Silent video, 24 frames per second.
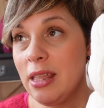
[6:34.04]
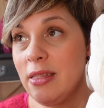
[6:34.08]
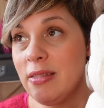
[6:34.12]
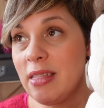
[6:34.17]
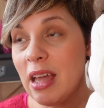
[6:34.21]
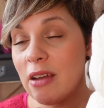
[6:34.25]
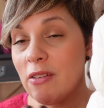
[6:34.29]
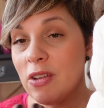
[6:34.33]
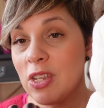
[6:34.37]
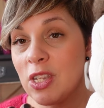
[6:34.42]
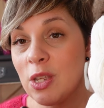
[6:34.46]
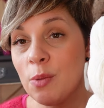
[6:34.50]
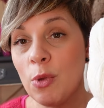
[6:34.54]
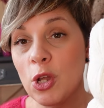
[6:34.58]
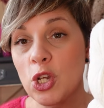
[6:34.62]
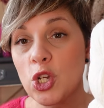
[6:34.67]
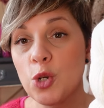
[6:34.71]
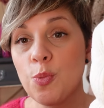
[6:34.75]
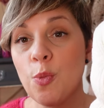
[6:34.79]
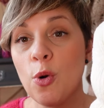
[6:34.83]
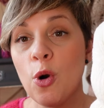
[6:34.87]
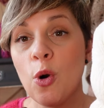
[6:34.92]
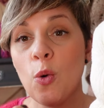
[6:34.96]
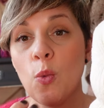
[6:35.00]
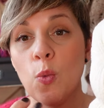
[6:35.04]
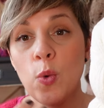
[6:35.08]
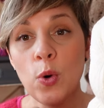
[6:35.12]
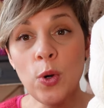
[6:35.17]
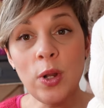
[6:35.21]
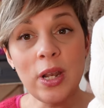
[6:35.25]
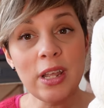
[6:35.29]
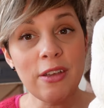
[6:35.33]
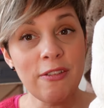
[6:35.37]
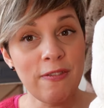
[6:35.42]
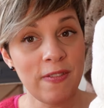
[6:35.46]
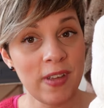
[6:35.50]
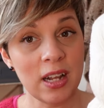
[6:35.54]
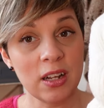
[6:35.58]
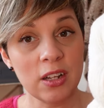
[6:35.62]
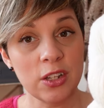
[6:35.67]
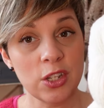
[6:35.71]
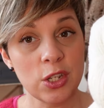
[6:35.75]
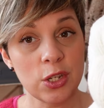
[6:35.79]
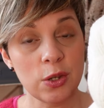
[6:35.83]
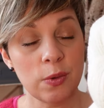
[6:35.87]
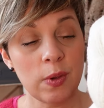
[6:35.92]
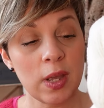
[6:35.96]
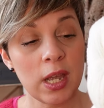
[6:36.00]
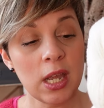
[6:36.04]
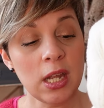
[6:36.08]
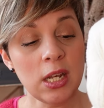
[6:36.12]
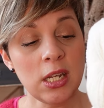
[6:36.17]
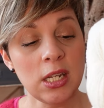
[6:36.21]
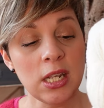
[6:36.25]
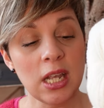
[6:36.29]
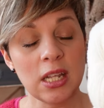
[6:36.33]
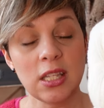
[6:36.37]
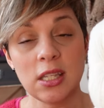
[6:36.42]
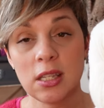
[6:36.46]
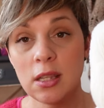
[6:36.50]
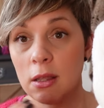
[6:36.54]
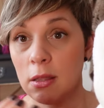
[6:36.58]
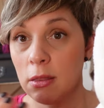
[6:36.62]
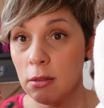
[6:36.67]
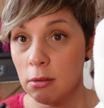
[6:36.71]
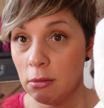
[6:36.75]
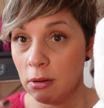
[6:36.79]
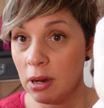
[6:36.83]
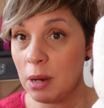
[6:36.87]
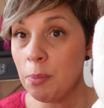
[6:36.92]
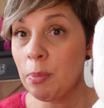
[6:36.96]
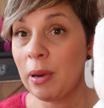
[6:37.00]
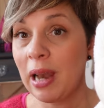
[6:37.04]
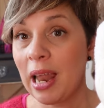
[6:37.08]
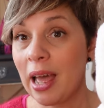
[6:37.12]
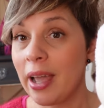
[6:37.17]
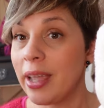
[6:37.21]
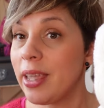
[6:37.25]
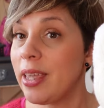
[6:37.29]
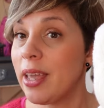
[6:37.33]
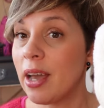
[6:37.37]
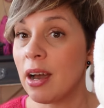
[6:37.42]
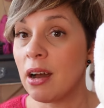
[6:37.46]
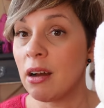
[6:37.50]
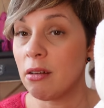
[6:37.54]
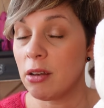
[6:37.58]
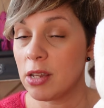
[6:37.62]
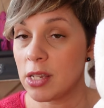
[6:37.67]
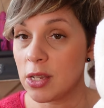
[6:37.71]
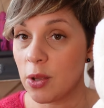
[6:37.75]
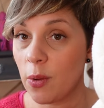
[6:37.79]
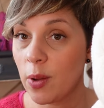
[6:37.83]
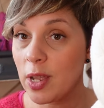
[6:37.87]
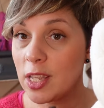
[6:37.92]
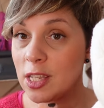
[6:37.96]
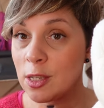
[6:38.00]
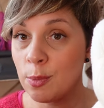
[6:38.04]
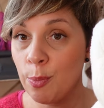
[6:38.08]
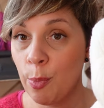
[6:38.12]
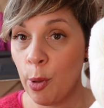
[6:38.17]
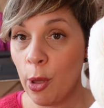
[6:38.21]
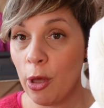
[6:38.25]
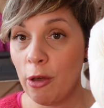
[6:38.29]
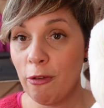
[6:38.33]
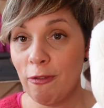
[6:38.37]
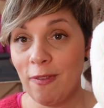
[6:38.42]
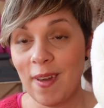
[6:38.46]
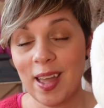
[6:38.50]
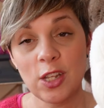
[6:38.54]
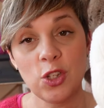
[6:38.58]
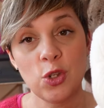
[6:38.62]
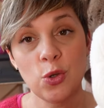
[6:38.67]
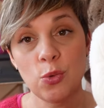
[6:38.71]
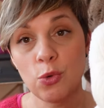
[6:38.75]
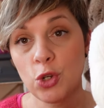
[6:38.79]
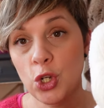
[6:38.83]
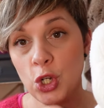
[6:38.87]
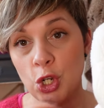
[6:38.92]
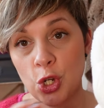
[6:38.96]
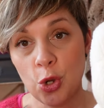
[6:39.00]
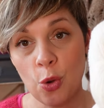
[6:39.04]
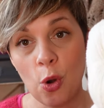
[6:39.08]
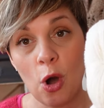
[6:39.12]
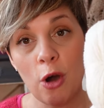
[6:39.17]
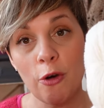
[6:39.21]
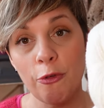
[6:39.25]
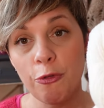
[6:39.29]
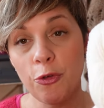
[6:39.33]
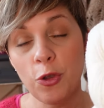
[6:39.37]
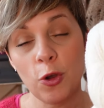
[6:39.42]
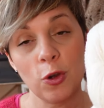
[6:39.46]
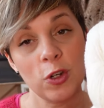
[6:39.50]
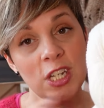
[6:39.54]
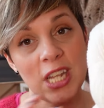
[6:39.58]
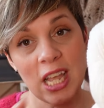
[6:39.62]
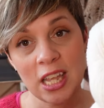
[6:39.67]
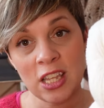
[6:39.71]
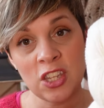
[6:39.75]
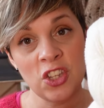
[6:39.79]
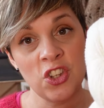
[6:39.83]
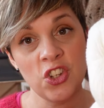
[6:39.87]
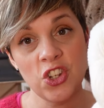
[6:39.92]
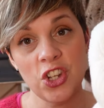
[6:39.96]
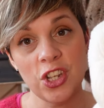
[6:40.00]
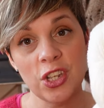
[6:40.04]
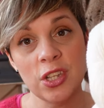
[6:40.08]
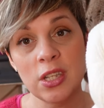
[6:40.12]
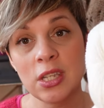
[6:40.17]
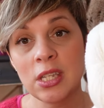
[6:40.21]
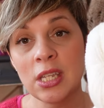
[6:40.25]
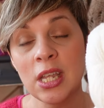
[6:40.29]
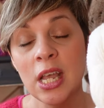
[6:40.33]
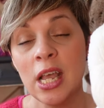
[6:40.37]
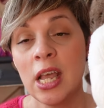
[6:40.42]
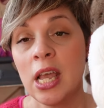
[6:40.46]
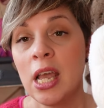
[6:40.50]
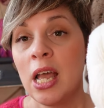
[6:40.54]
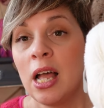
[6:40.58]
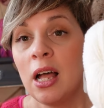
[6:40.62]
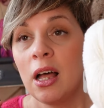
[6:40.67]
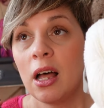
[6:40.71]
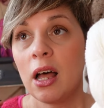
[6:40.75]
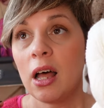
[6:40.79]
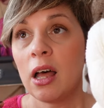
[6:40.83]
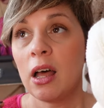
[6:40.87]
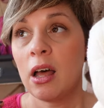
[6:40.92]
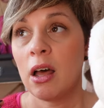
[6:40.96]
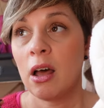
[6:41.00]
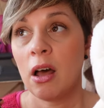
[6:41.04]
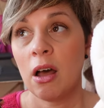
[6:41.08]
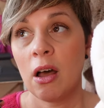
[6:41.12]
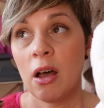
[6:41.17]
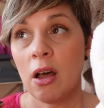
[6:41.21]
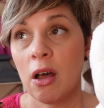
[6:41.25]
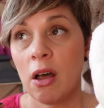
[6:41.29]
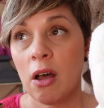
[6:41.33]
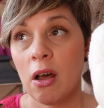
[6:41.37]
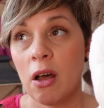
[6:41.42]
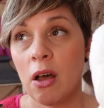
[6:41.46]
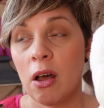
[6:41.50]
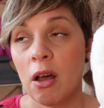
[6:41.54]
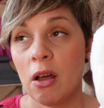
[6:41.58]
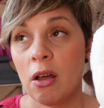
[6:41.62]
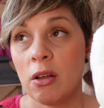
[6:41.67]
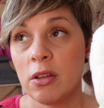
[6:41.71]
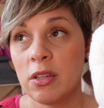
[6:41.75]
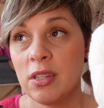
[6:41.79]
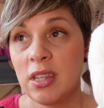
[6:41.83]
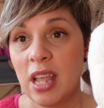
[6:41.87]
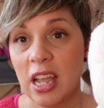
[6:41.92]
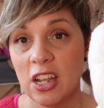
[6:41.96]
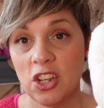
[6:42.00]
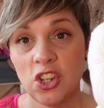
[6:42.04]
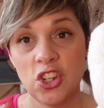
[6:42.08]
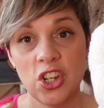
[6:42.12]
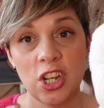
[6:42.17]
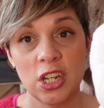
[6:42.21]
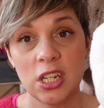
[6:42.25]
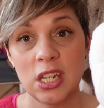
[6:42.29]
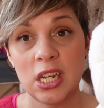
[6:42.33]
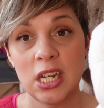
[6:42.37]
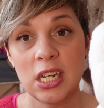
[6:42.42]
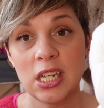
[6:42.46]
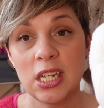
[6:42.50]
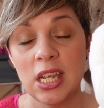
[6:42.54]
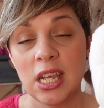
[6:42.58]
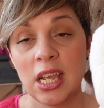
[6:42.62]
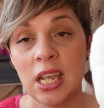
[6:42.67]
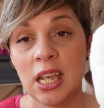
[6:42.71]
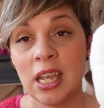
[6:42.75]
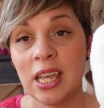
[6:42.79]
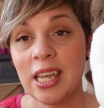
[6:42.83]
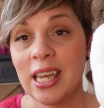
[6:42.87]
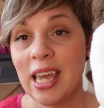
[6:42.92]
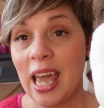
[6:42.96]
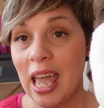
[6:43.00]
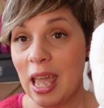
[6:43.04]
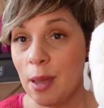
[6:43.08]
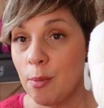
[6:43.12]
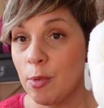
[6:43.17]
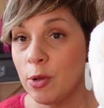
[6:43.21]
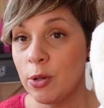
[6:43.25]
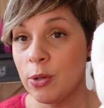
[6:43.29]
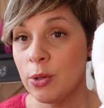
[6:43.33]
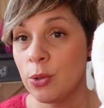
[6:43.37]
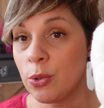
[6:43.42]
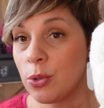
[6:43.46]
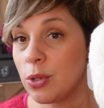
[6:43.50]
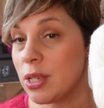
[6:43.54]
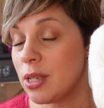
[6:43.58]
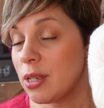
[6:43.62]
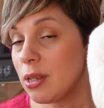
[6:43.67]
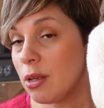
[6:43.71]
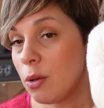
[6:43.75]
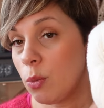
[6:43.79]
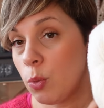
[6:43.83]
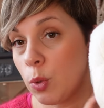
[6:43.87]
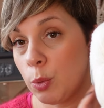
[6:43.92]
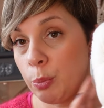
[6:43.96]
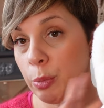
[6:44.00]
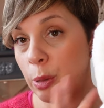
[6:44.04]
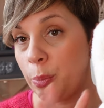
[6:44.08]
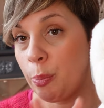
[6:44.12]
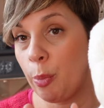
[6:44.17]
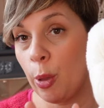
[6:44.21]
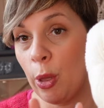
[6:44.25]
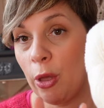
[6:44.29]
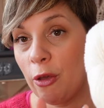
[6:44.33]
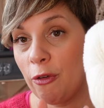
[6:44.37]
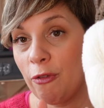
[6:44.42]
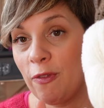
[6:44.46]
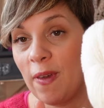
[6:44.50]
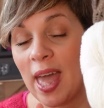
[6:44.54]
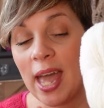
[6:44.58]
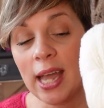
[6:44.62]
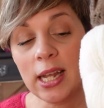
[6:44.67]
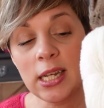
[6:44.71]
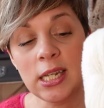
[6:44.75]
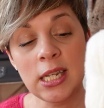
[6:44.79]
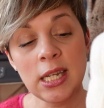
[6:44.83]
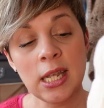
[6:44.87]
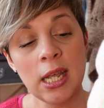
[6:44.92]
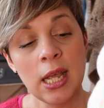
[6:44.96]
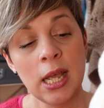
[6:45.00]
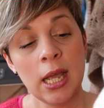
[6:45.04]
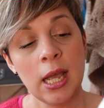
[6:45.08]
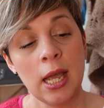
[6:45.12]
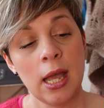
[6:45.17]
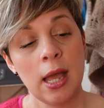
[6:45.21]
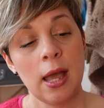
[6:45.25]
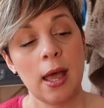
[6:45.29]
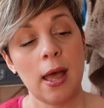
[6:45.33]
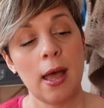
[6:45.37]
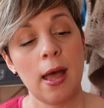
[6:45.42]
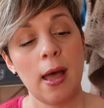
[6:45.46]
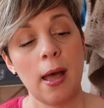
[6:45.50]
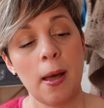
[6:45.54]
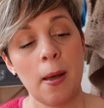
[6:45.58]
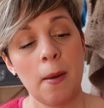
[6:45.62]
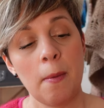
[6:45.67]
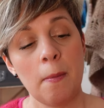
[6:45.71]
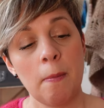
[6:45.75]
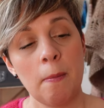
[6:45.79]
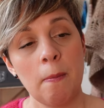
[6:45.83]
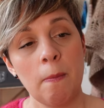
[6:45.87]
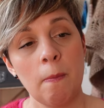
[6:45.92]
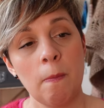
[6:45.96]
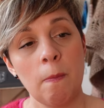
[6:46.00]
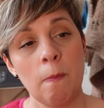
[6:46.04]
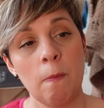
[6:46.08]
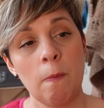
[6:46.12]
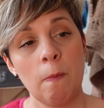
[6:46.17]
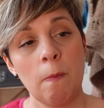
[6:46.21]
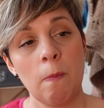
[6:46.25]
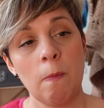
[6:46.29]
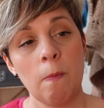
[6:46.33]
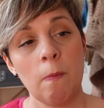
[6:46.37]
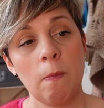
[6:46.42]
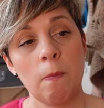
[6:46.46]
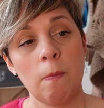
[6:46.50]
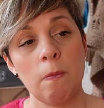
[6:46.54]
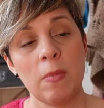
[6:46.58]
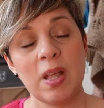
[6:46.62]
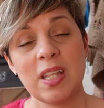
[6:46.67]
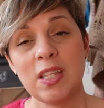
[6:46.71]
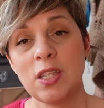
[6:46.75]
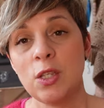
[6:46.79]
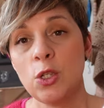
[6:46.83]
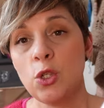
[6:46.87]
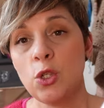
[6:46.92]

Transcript: There is a much more woolly feel to it. It's a three-ply yarn, so it's perfect to show off your textures. Textured knitting, cables will be perfect. It's